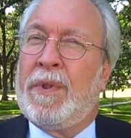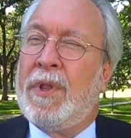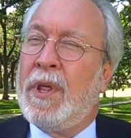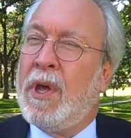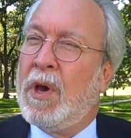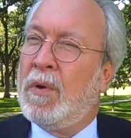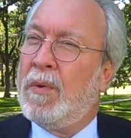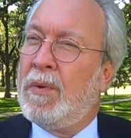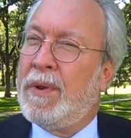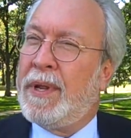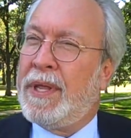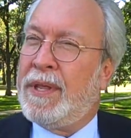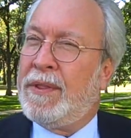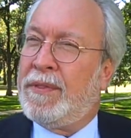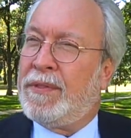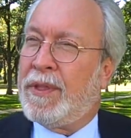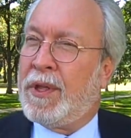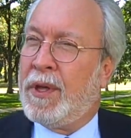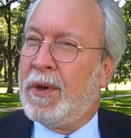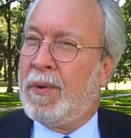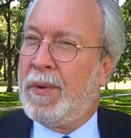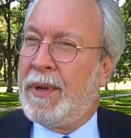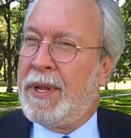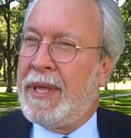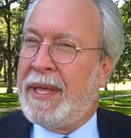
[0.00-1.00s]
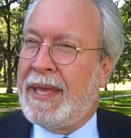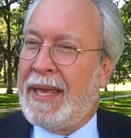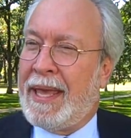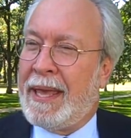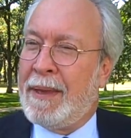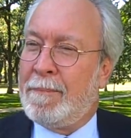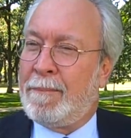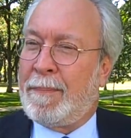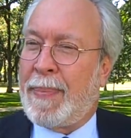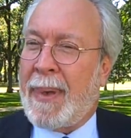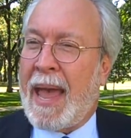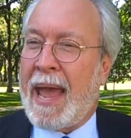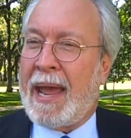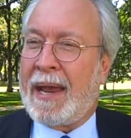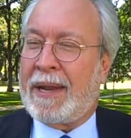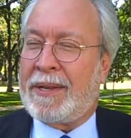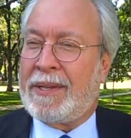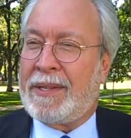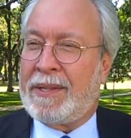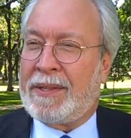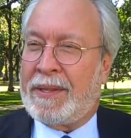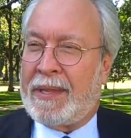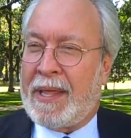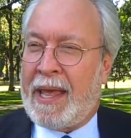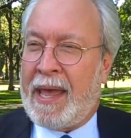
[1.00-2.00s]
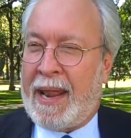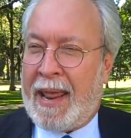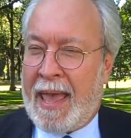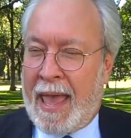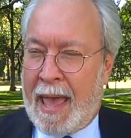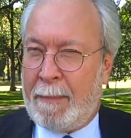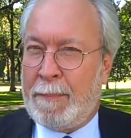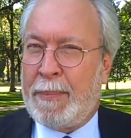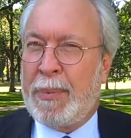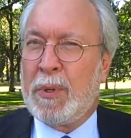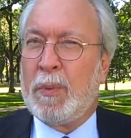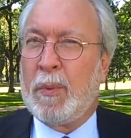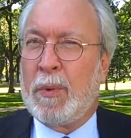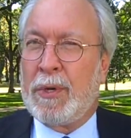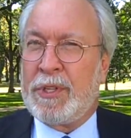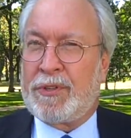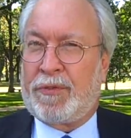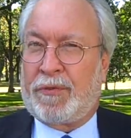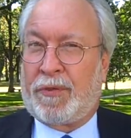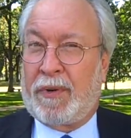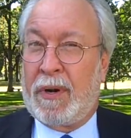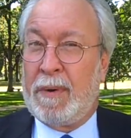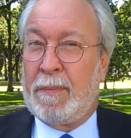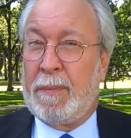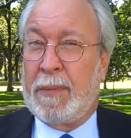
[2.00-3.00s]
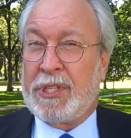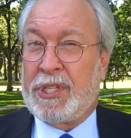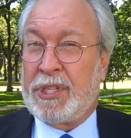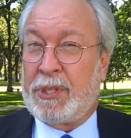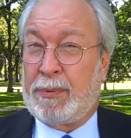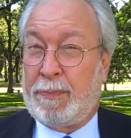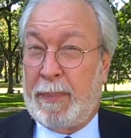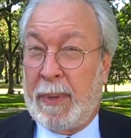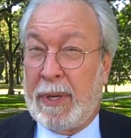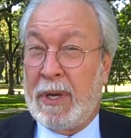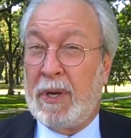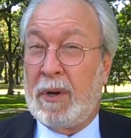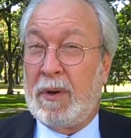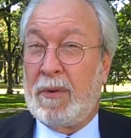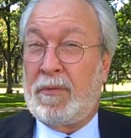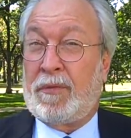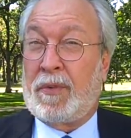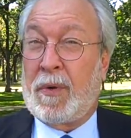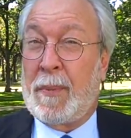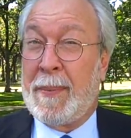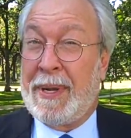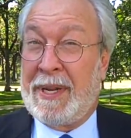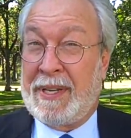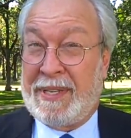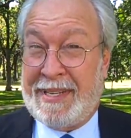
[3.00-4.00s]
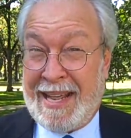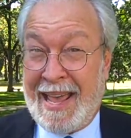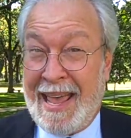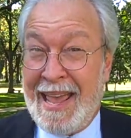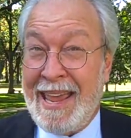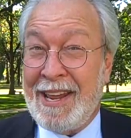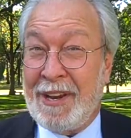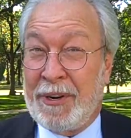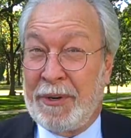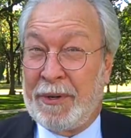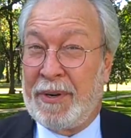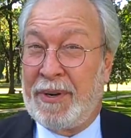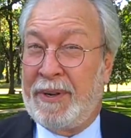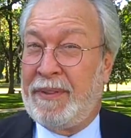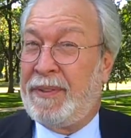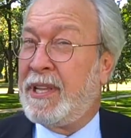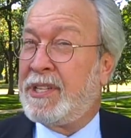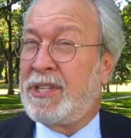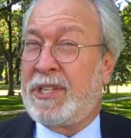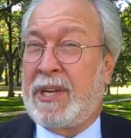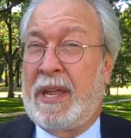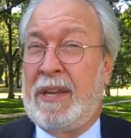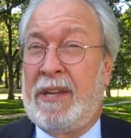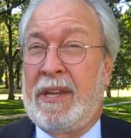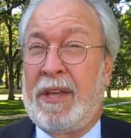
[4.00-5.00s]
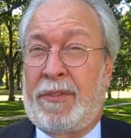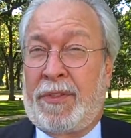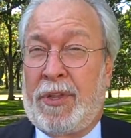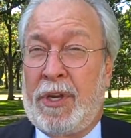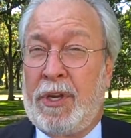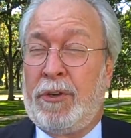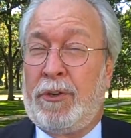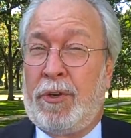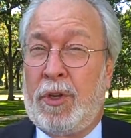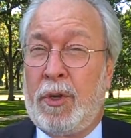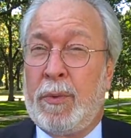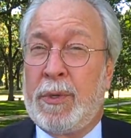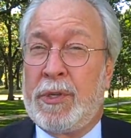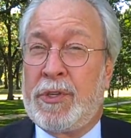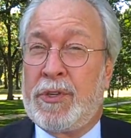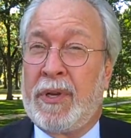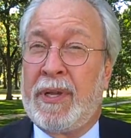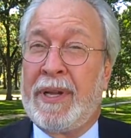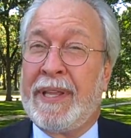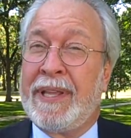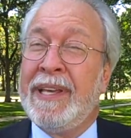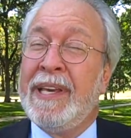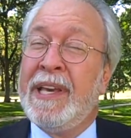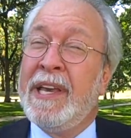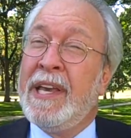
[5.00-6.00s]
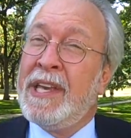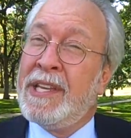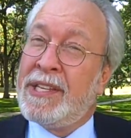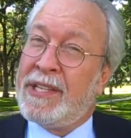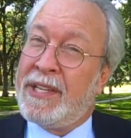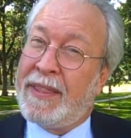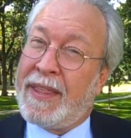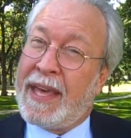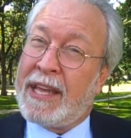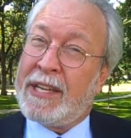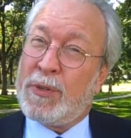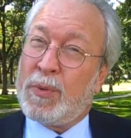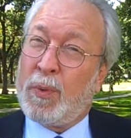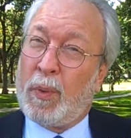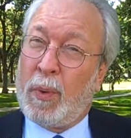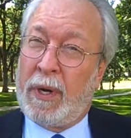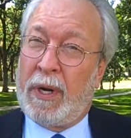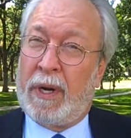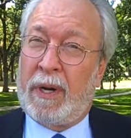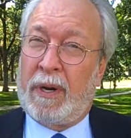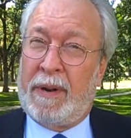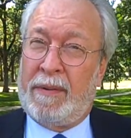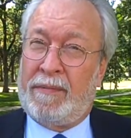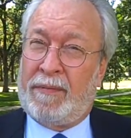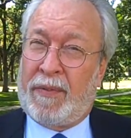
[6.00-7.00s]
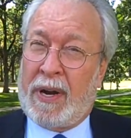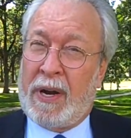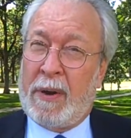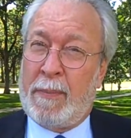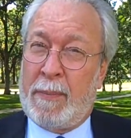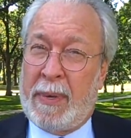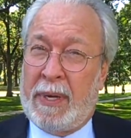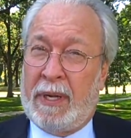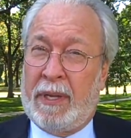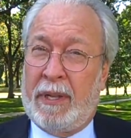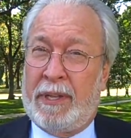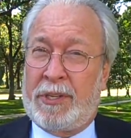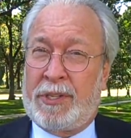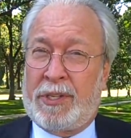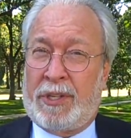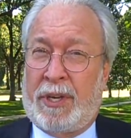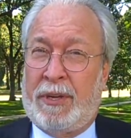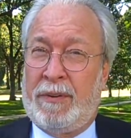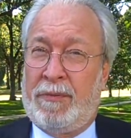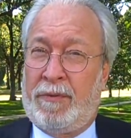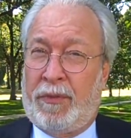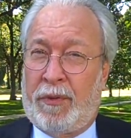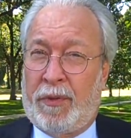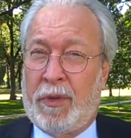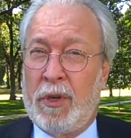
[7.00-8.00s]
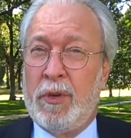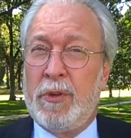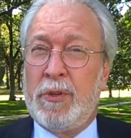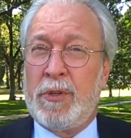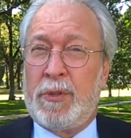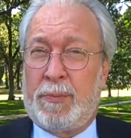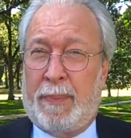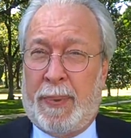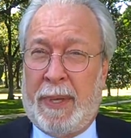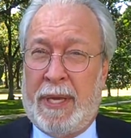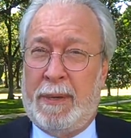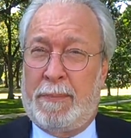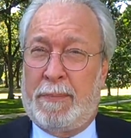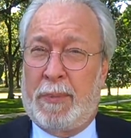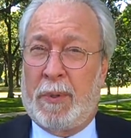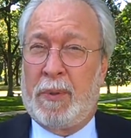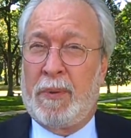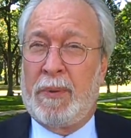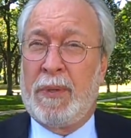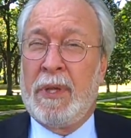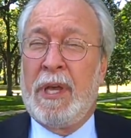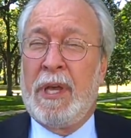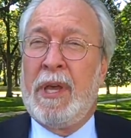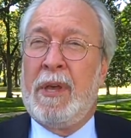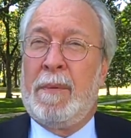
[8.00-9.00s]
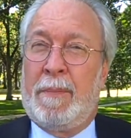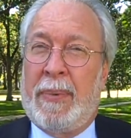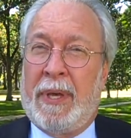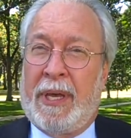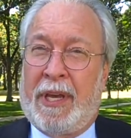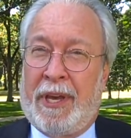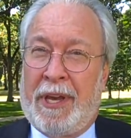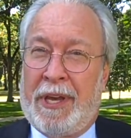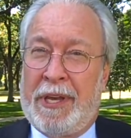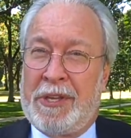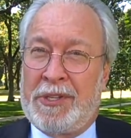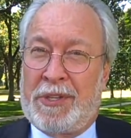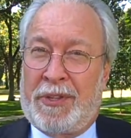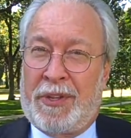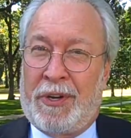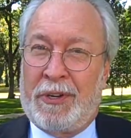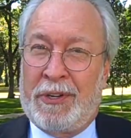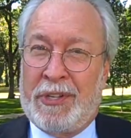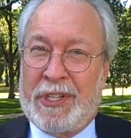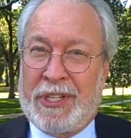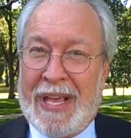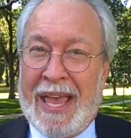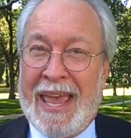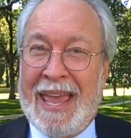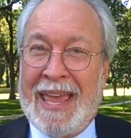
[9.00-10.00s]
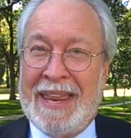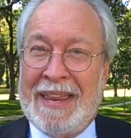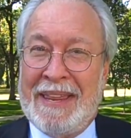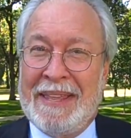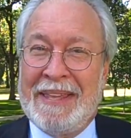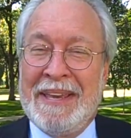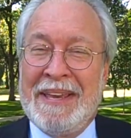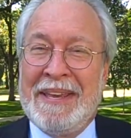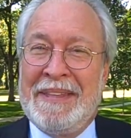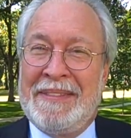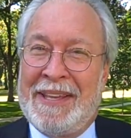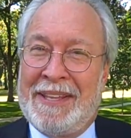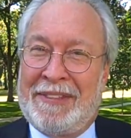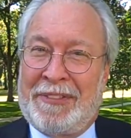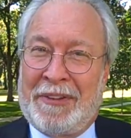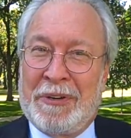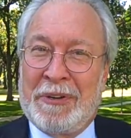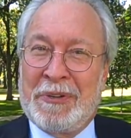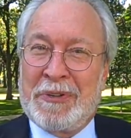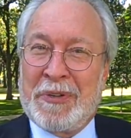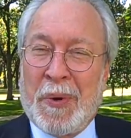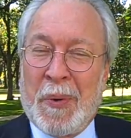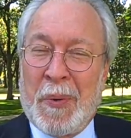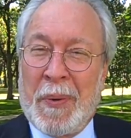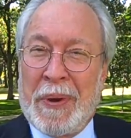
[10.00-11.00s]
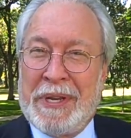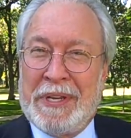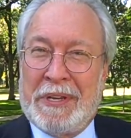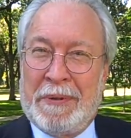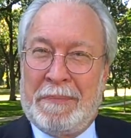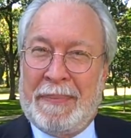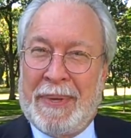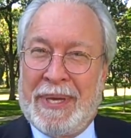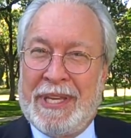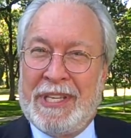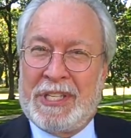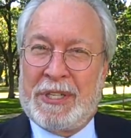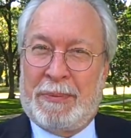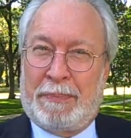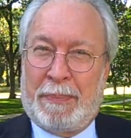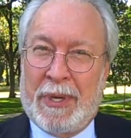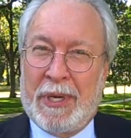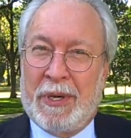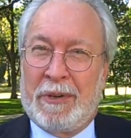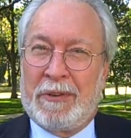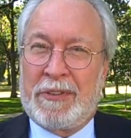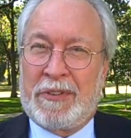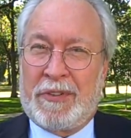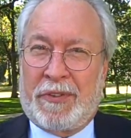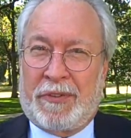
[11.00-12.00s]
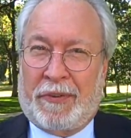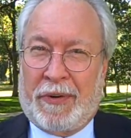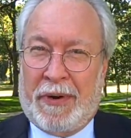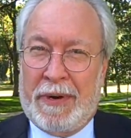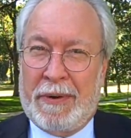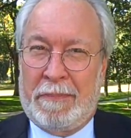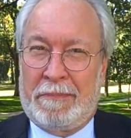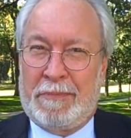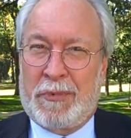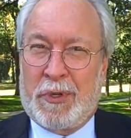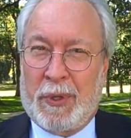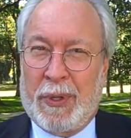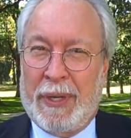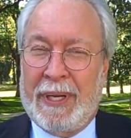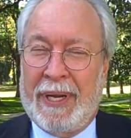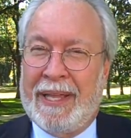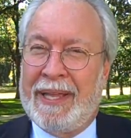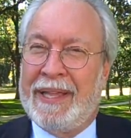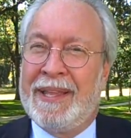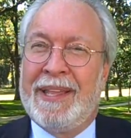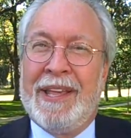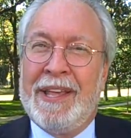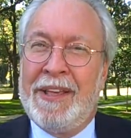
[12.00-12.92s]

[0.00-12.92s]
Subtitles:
The only impact that happened was from a spill from a tanker, and that's got nothing to do with drilling. See, that's where environmentalists confuse people, because they're saying that there's going to be spills from drilling.